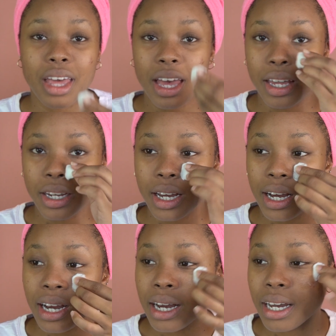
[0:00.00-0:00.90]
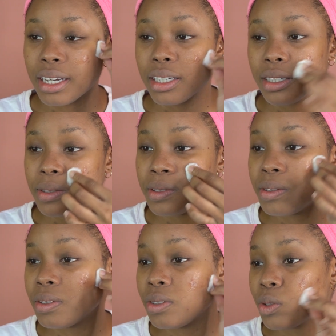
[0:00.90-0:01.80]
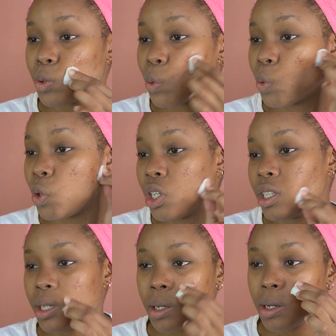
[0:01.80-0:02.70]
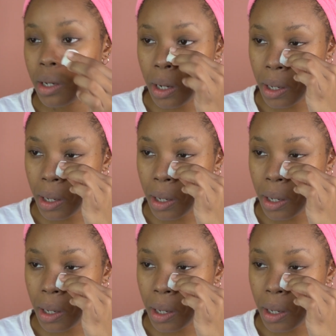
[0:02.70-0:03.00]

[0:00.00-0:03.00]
then I go on